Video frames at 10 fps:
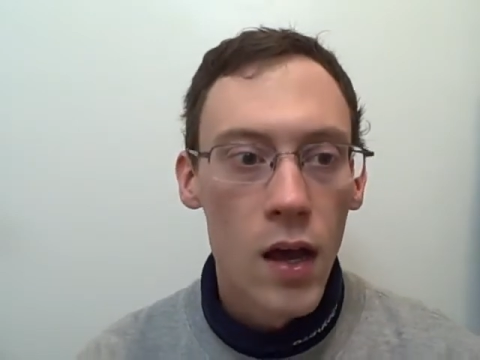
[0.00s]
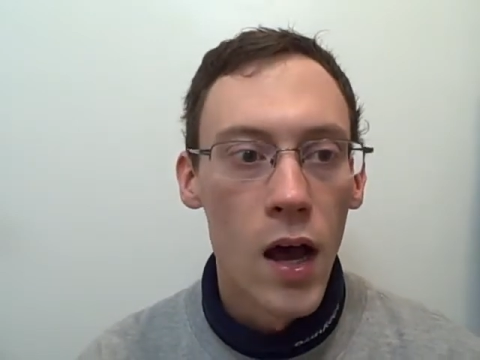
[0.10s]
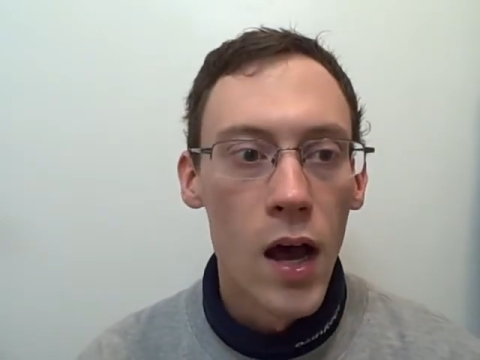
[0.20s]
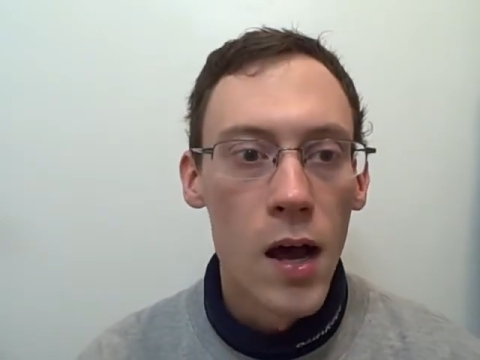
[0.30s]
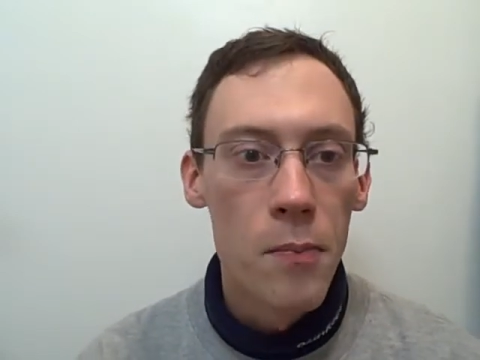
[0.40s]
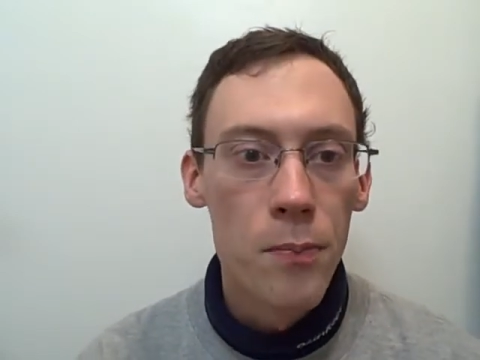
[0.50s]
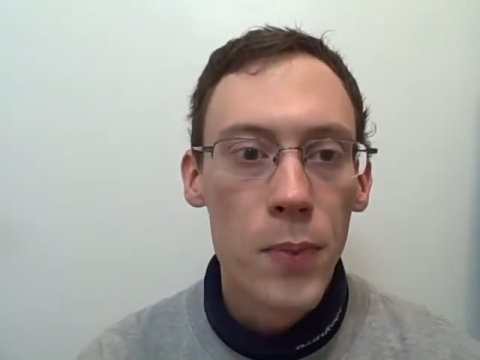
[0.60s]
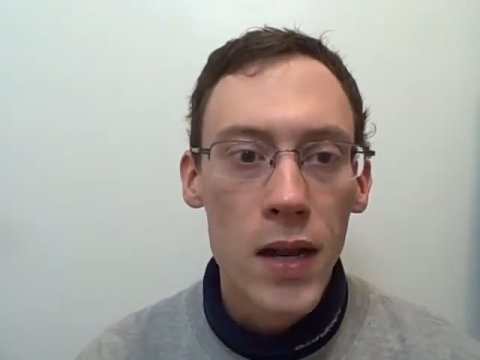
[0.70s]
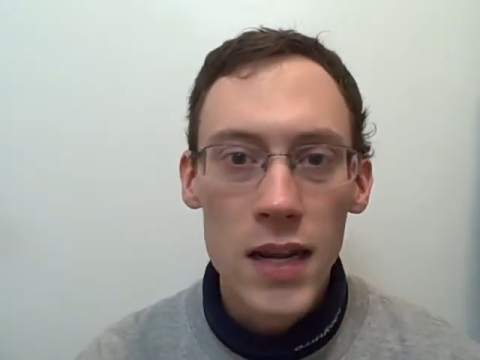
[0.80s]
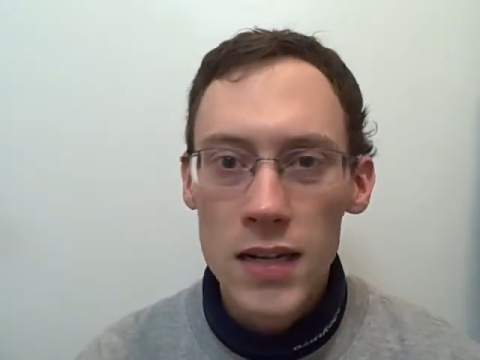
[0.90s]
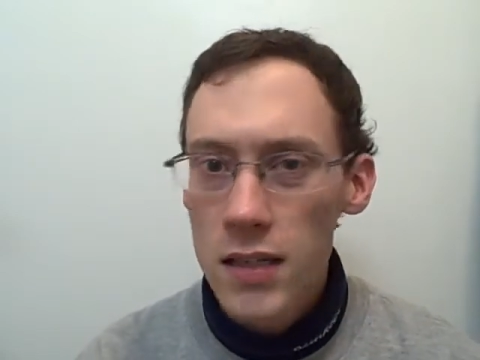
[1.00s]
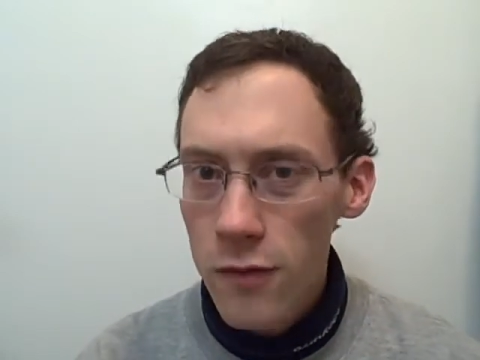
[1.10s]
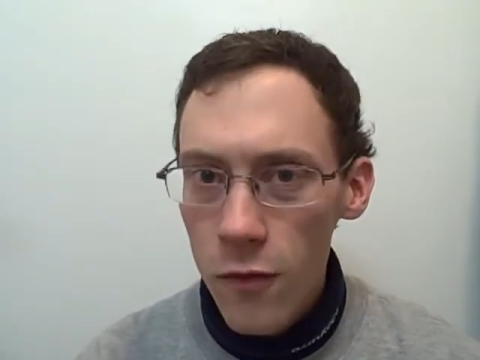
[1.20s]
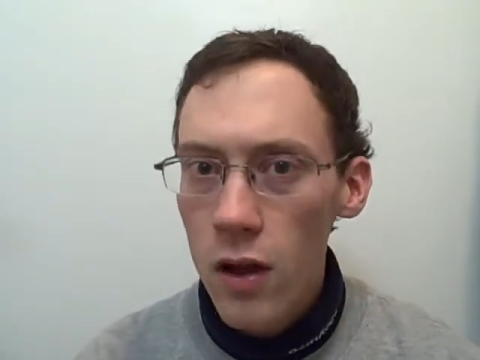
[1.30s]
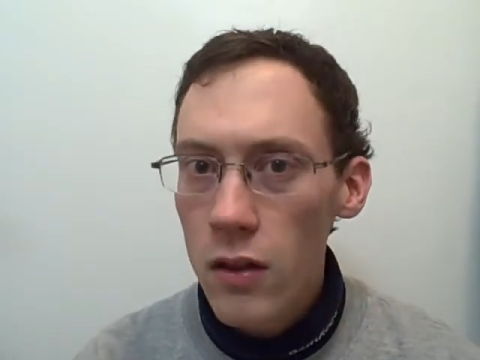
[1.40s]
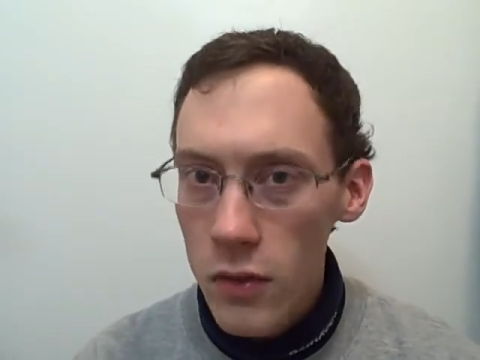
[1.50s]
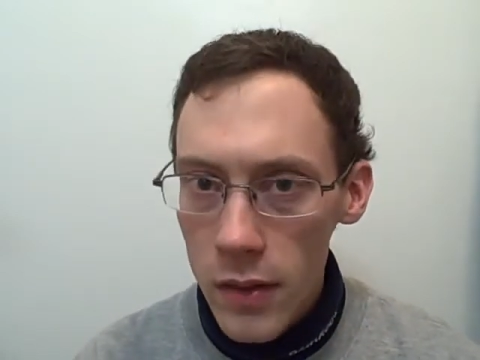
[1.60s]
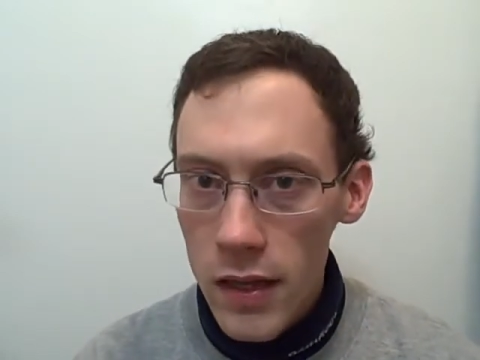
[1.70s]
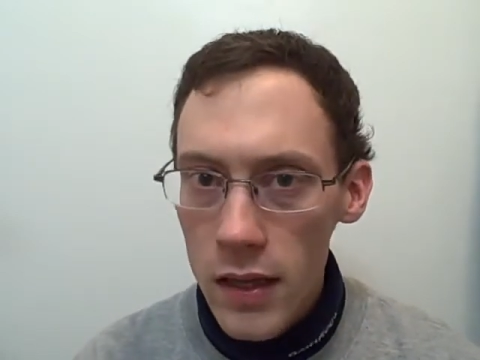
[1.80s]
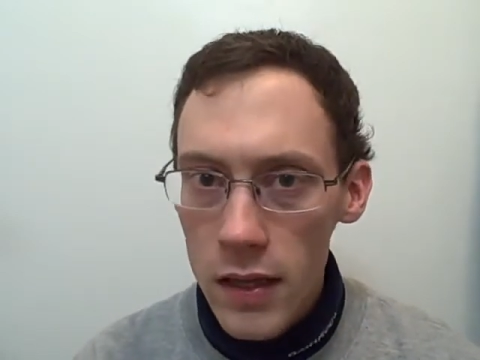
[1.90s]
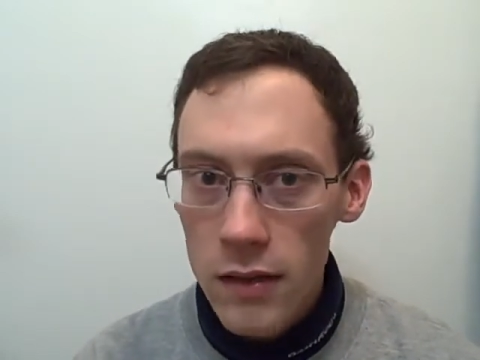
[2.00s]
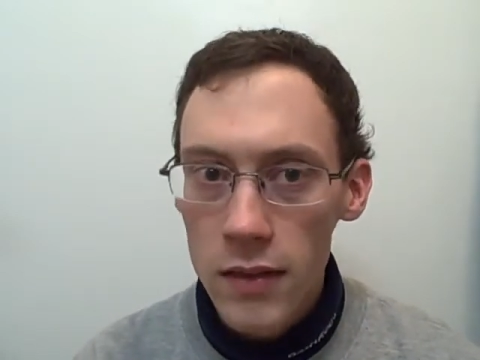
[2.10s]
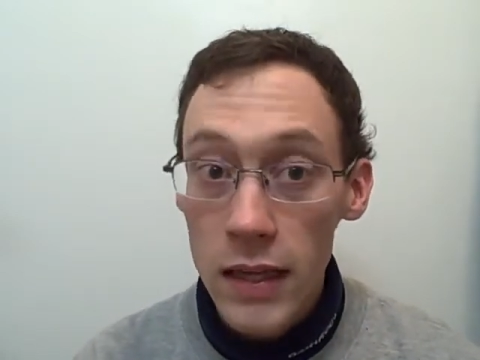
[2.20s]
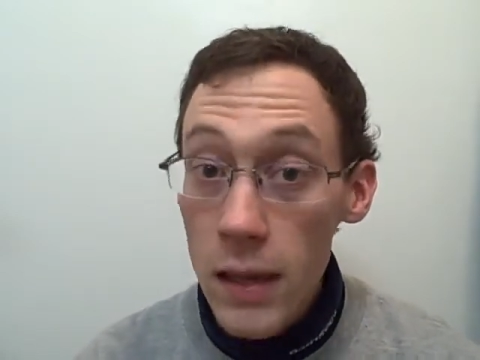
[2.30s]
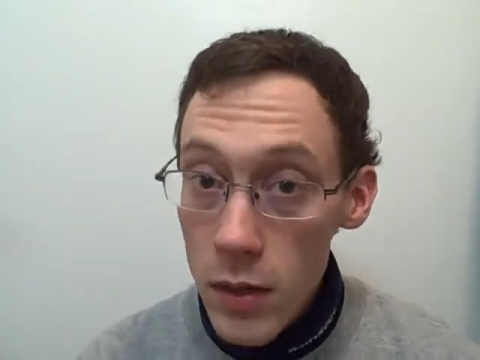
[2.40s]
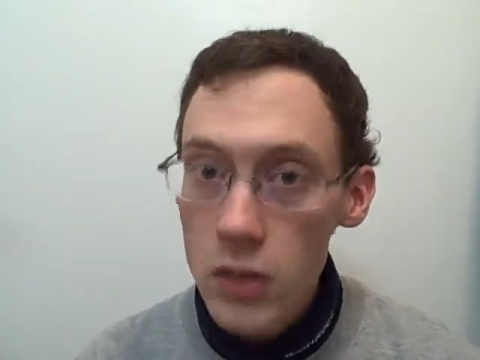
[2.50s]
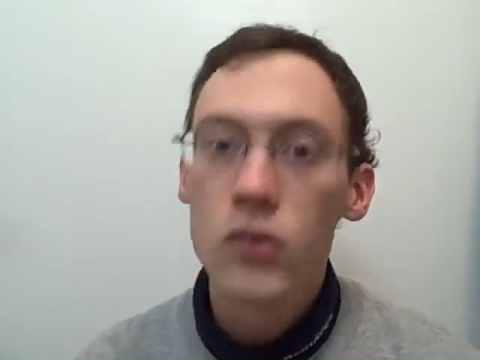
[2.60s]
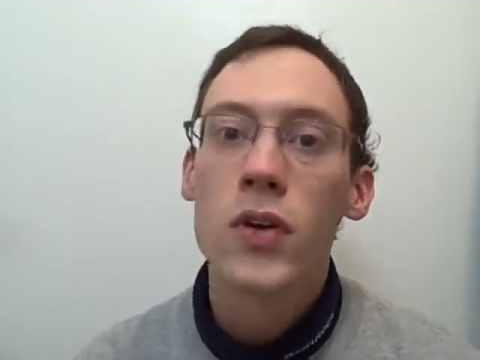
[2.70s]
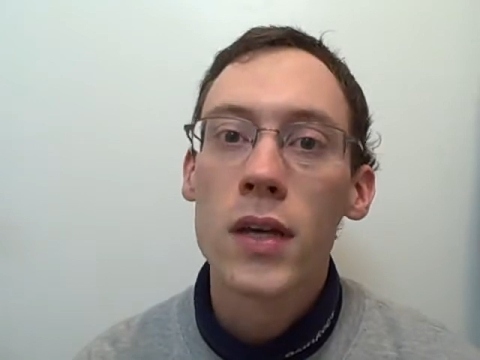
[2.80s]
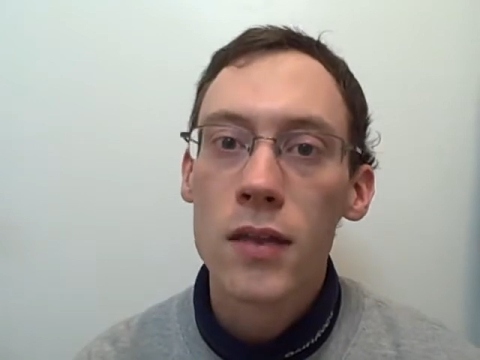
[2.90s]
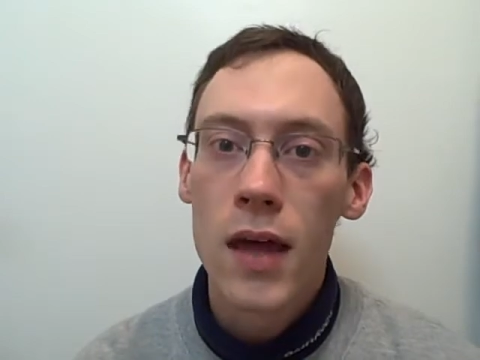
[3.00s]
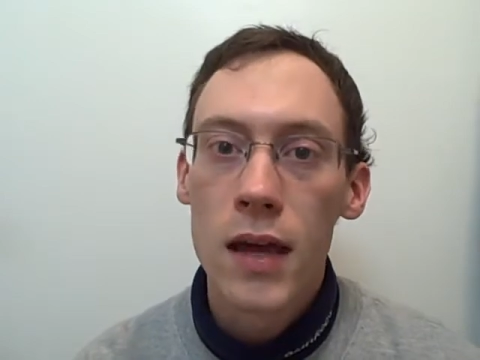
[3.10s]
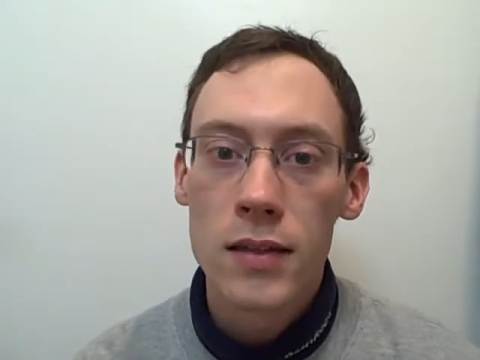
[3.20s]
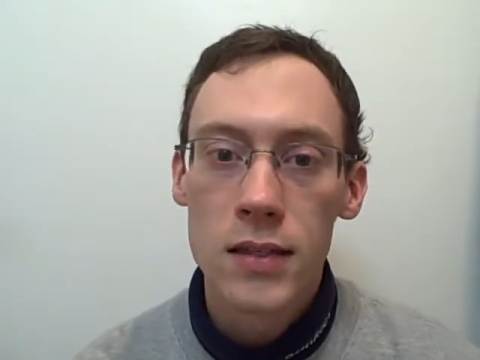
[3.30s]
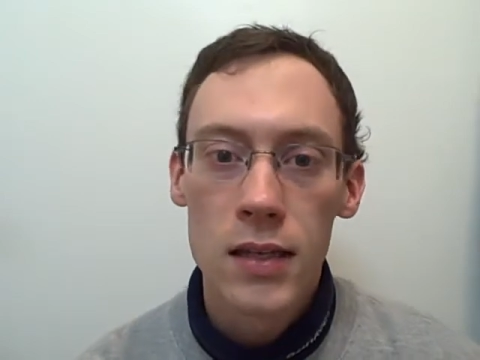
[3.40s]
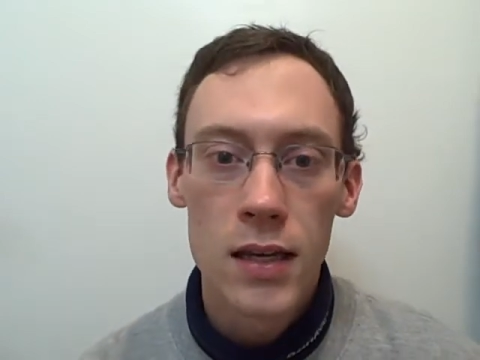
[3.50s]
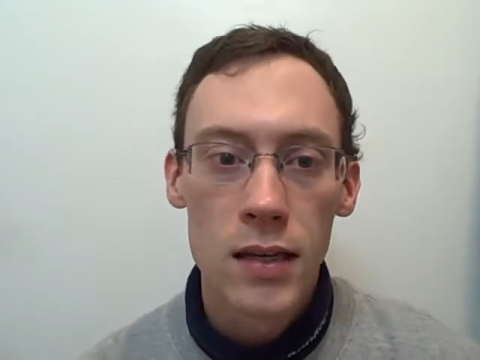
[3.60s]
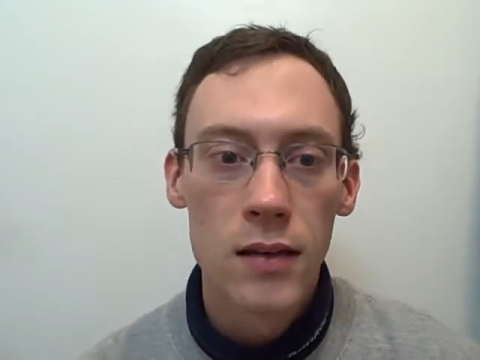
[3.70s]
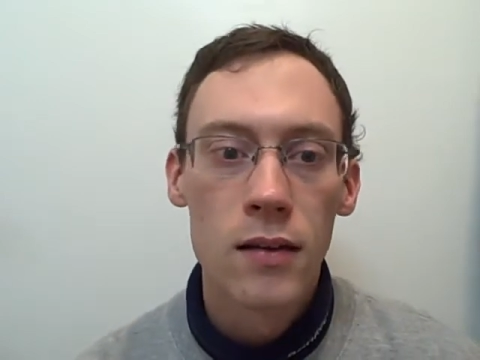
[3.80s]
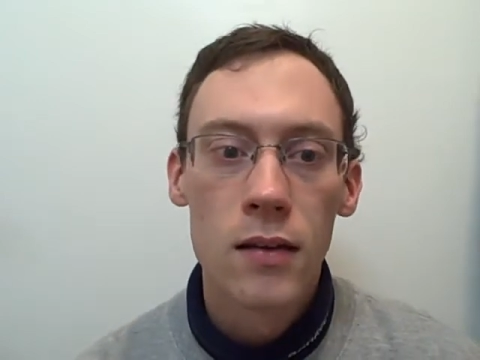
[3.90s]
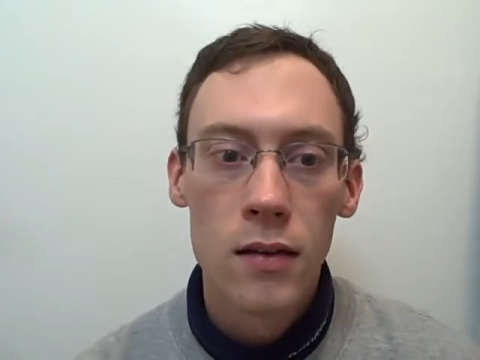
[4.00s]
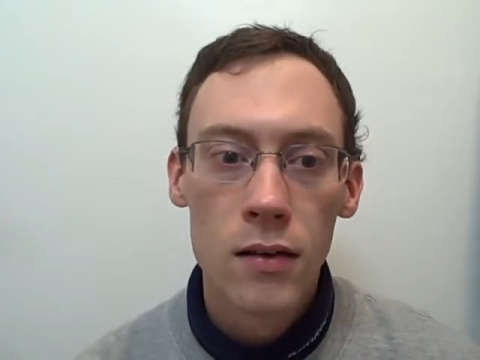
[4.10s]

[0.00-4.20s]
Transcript: but it doesn't follow the gimmickry that's in